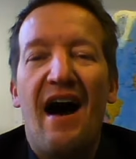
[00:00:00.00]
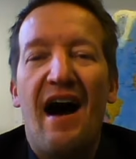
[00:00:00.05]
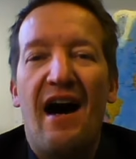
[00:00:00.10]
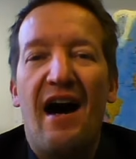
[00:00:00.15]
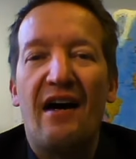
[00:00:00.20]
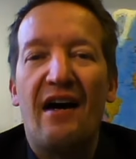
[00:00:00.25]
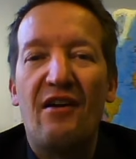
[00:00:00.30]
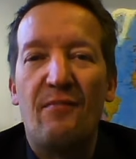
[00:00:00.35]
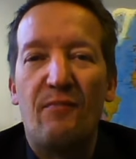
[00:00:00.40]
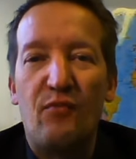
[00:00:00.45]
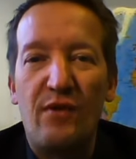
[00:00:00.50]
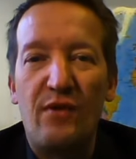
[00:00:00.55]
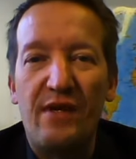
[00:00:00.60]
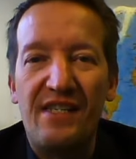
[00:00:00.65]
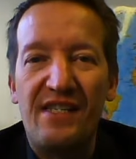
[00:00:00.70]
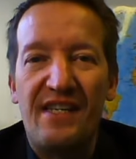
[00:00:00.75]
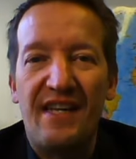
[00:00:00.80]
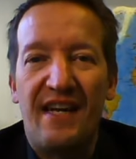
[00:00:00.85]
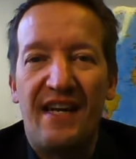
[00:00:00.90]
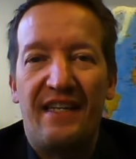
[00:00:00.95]
I
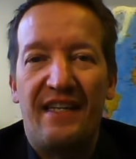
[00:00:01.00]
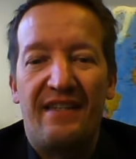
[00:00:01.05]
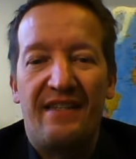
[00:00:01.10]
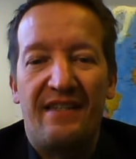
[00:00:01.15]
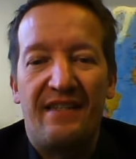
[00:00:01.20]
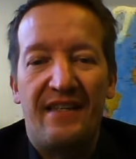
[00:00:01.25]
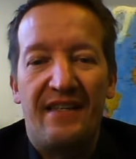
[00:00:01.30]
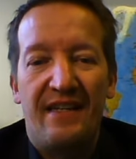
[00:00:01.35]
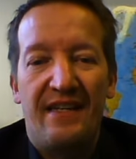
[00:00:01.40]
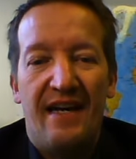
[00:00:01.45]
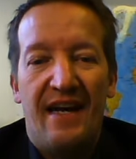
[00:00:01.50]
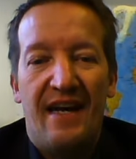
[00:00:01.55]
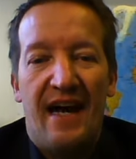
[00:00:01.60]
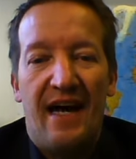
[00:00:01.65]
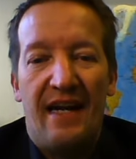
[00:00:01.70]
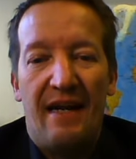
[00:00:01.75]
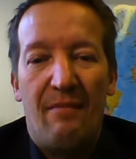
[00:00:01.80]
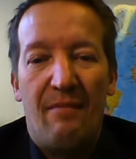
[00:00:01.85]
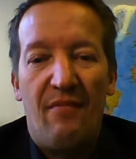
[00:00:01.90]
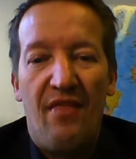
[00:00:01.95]
appreciate
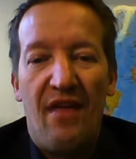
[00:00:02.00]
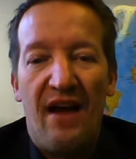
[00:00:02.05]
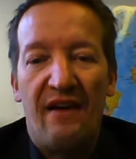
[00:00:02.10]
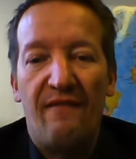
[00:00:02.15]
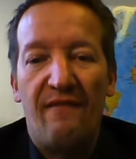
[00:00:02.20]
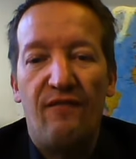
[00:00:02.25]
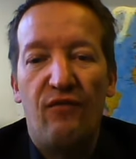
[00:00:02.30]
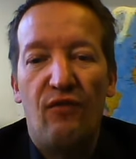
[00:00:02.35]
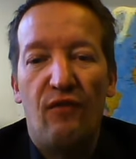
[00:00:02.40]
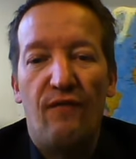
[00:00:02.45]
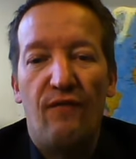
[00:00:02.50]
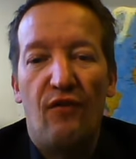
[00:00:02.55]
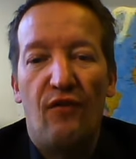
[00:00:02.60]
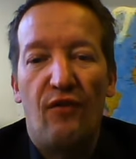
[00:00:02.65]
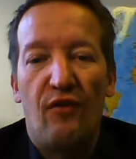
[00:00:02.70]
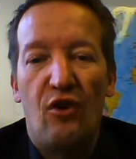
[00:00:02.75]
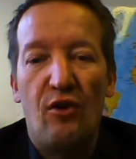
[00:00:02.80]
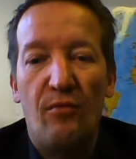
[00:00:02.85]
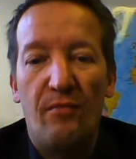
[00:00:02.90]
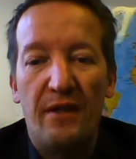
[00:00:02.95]
and am thankful for
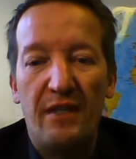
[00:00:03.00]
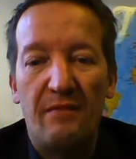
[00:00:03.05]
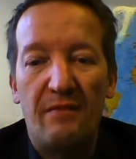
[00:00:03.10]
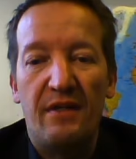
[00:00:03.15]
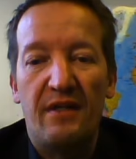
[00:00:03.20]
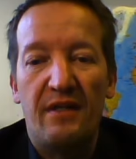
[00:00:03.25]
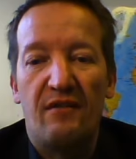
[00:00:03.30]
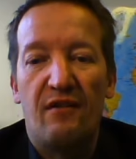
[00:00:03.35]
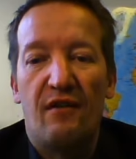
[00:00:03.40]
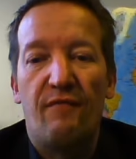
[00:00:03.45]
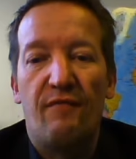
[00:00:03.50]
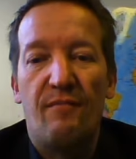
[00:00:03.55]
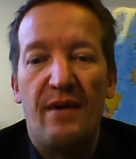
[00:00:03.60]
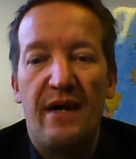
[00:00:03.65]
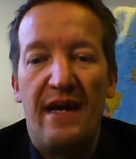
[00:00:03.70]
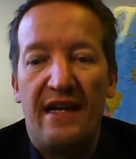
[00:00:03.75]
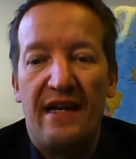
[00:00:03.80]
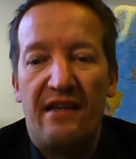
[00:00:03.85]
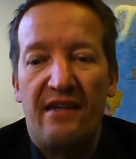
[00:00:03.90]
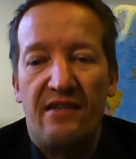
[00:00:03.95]
the commitment of
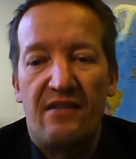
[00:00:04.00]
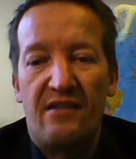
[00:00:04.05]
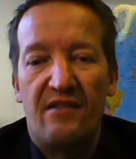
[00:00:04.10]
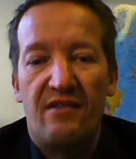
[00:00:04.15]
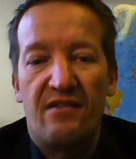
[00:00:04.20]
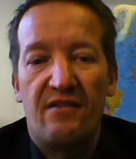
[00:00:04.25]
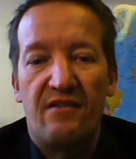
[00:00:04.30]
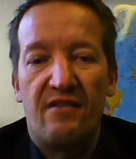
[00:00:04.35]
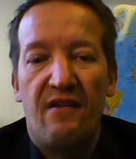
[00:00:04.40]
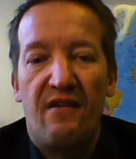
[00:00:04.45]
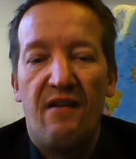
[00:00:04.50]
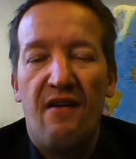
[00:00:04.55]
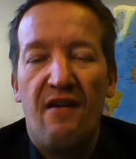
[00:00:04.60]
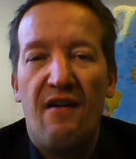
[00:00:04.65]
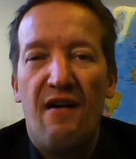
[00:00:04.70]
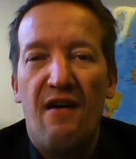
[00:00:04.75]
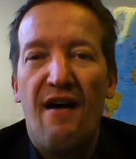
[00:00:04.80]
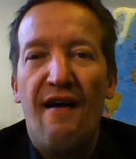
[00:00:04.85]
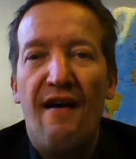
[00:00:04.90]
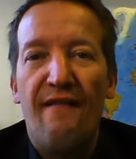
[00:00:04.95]
mayors.
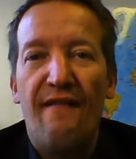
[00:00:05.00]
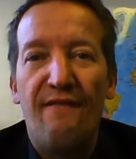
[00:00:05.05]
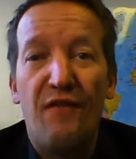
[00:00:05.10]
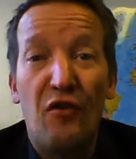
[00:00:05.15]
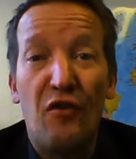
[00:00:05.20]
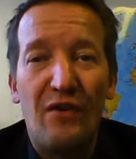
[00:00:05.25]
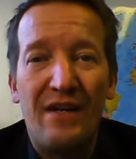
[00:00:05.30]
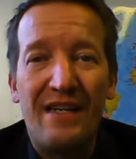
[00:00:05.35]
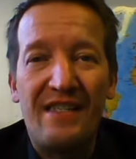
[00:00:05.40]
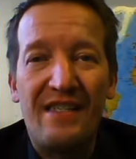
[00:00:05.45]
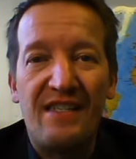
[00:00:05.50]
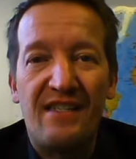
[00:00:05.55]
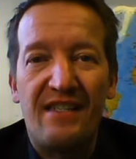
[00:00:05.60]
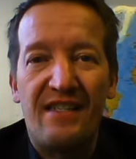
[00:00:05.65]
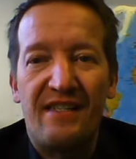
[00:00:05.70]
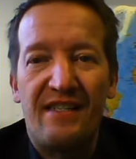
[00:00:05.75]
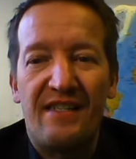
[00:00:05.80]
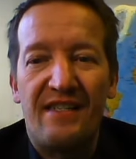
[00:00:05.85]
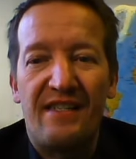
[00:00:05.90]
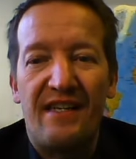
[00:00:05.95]
For
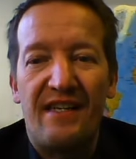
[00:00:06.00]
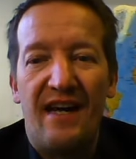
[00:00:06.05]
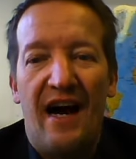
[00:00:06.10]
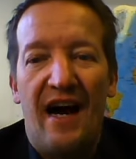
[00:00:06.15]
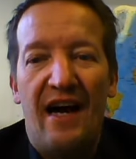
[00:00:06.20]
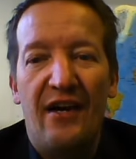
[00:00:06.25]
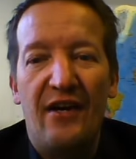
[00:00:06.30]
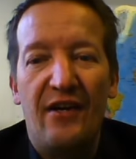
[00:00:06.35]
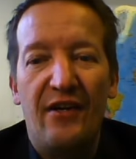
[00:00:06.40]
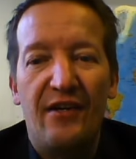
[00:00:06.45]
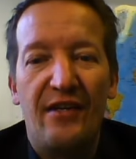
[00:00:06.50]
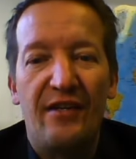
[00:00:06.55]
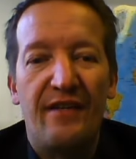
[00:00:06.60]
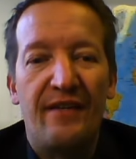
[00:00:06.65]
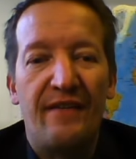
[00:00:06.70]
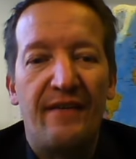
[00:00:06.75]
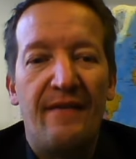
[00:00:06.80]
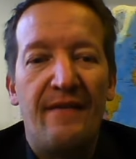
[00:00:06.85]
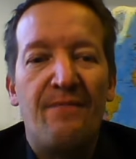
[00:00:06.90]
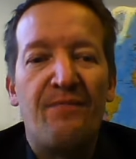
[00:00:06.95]
instance, I
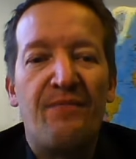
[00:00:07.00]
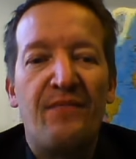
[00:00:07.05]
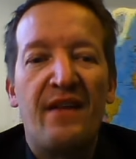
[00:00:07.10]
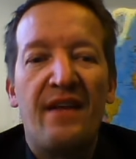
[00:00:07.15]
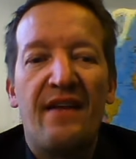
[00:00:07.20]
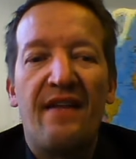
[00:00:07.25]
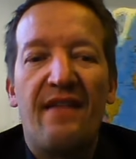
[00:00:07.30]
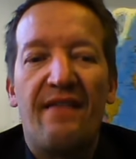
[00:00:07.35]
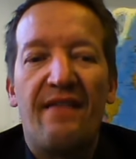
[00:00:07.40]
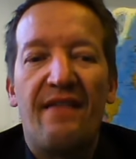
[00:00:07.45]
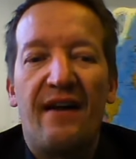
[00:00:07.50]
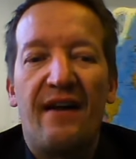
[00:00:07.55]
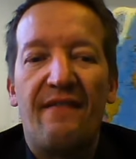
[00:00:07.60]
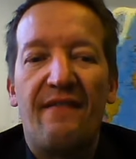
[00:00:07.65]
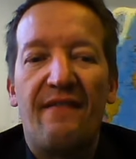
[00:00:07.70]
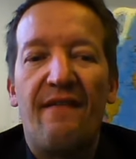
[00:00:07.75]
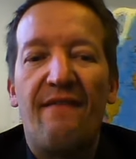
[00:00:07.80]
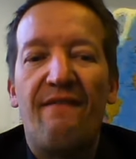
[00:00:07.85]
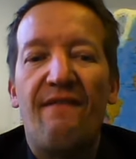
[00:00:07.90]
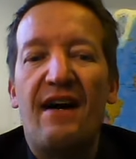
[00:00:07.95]
heard that
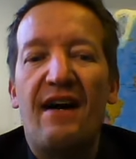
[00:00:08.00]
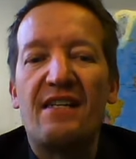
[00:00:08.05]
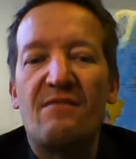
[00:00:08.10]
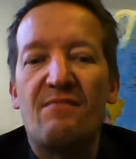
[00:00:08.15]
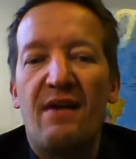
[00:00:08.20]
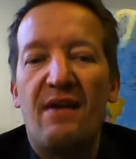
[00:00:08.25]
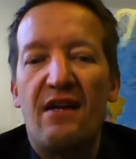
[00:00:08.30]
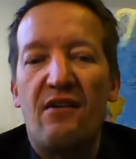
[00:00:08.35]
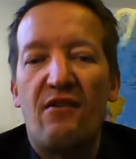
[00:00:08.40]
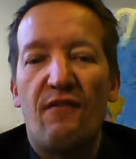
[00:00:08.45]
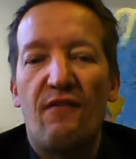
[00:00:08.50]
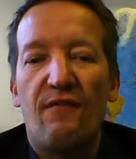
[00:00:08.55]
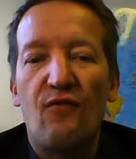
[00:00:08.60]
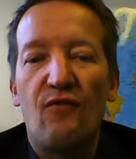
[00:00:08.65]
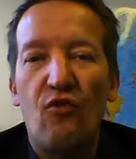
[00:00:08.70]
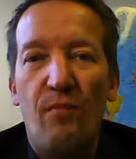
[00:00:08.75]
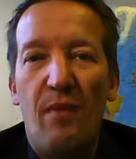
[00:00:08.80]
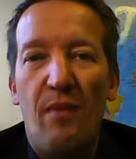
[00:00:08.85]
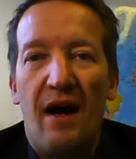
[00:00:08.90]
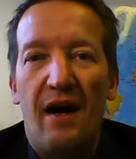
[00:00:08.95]
Vice Mayor of
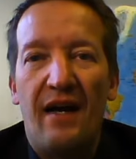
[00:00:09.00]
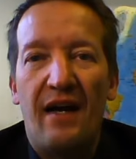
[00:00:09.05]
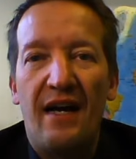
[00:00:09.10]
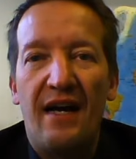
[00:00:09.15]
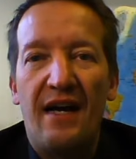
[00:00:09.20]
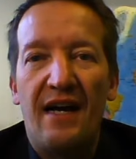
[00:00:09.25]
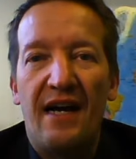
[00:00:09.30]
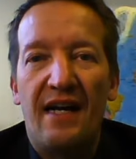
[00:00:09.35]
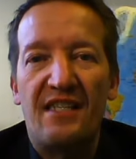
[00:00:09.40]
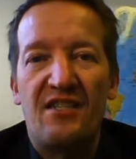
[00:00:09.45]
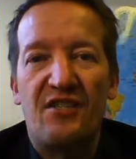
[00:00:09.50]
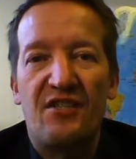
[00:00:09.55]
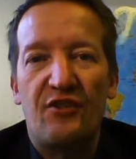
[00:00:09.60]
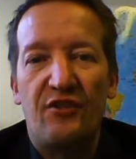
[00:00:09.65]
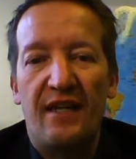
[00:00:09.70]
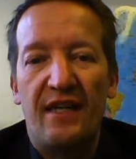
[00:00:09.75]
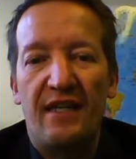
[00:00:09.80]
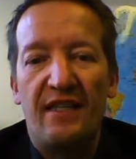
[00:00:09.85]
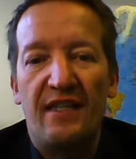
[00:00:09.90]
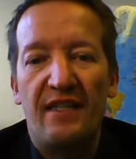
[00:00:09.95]
Kupang has
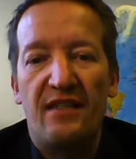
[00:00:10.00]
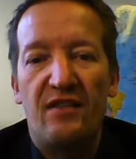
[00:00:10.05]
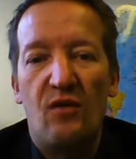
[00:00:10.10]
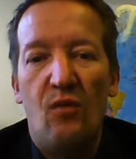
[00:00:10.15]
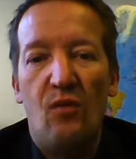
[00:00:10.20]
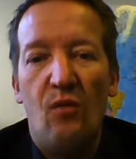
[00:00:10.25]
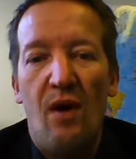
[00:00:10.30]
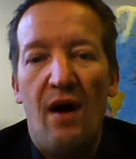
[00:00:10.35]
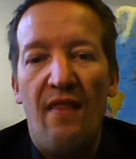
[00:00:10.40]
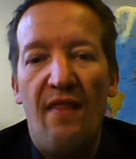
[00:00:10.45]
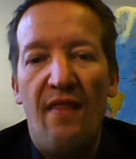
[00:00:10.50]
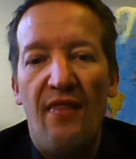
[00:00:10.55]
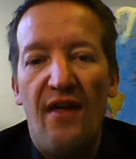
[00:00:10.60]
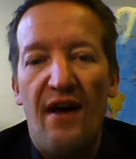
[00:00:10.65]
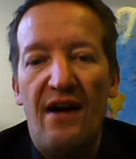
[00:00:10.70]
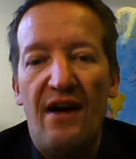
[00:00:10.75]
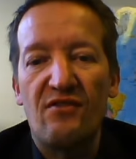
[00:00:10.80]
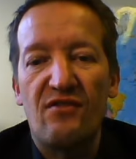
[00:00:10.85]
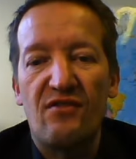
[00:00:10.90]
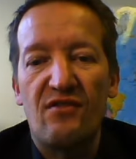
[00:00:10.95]
donated
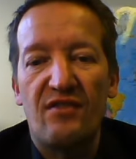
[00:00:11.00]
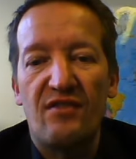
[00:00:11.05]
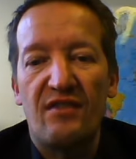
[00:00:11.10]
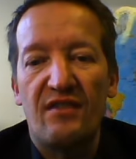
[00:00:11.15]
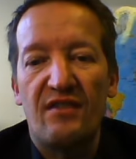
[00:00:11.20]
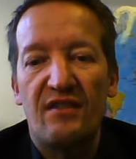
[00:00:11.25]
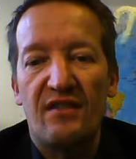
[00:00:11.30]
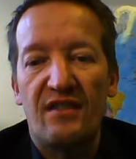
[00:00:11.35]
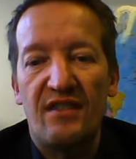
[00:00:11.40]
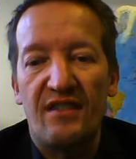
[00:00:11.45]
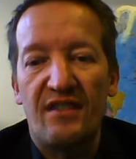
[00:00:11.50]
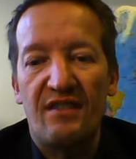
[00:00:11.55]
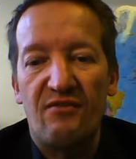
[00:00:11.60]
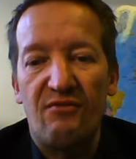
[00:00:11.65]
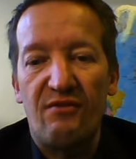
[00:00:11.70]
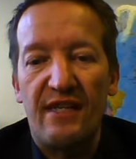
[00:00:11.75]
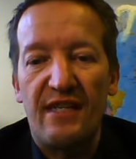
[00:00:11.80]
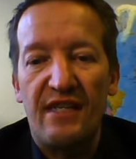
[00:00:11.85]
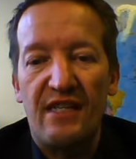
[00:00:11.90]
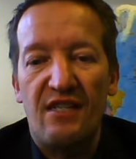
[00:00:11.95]
1,000
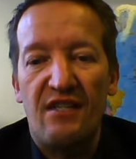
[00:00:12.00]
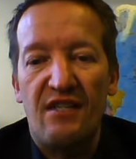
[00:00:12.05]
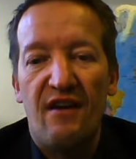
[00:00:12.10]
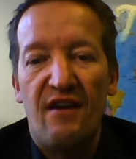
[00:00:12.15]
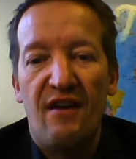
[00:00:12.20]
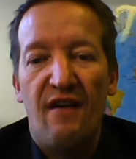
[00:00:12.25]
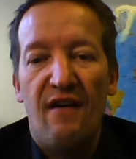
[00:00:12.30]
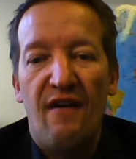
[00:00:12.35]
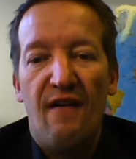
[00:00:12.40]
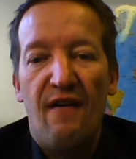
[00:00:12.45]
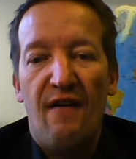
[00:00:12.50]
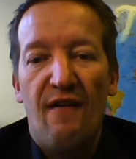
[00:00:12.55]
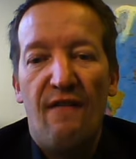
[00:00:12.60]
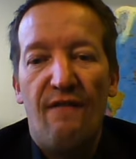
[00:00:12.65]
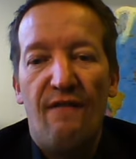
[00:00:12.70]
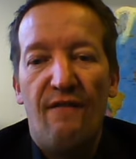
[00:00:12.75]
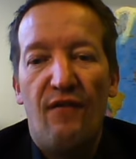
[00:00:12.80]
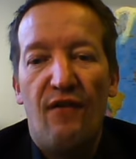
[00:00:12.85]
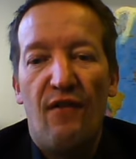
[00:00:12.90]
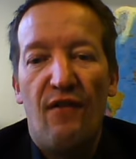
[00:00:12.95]
trees
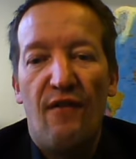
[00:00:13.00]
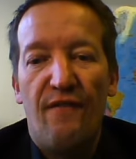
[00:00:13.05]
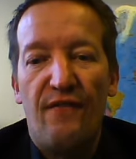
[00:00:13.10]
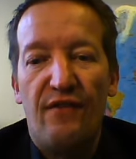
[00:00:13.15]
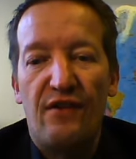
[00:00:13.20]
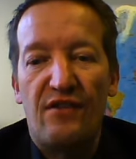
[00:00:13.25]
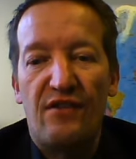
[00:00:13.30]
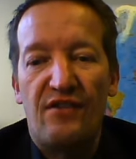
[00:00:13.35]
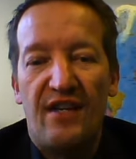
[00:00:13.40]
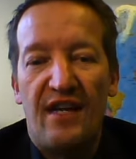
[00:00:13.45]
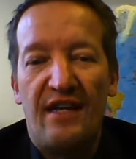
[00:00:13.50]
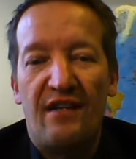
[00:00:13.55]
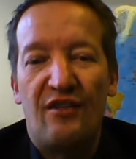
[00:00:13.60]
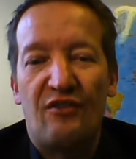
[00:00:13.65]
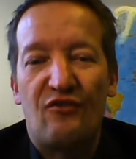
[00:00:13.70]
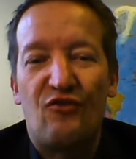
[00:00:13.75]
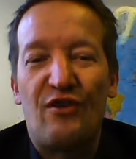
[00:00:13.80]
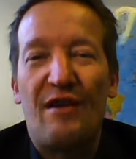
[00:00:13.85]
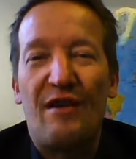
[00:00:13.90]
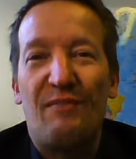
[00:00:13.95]
for the first
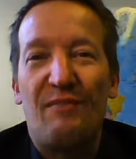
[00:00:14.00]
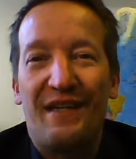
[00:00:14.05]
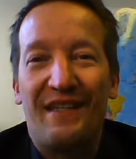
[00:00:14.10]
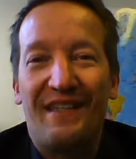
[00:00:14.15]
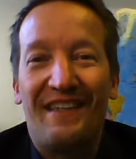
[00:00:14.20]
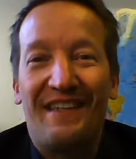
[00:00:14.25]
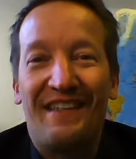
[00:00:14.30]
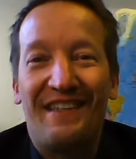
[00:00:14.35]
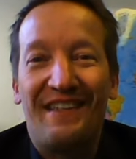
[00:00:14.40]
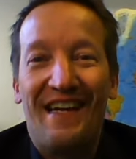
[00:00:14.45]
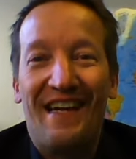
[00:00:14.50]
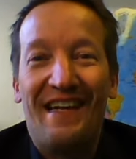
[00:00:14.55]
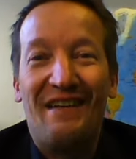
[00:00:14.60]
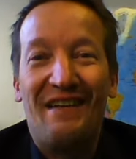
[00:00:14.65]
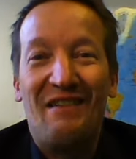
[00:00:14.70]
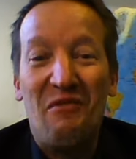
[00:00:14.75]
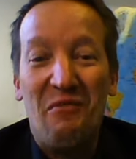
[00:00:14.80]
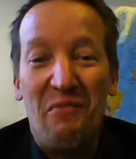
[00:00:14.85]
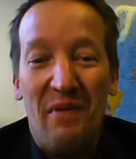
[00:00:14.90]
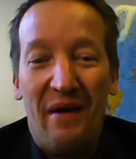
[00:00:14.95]
ENO Tree Planting Day in
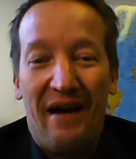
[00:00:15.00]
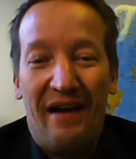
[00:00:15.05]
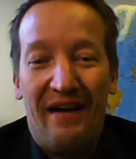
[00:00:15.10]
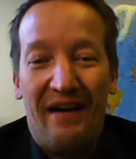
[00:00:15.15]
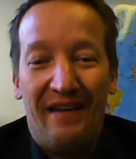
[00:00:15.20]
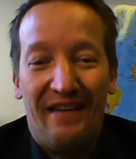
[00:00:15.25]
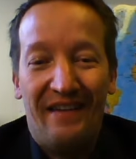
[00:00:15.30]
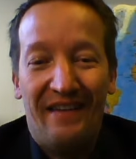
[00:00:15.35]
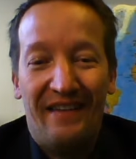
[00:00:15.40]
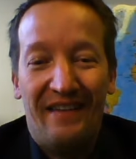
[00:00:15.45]
Kupang.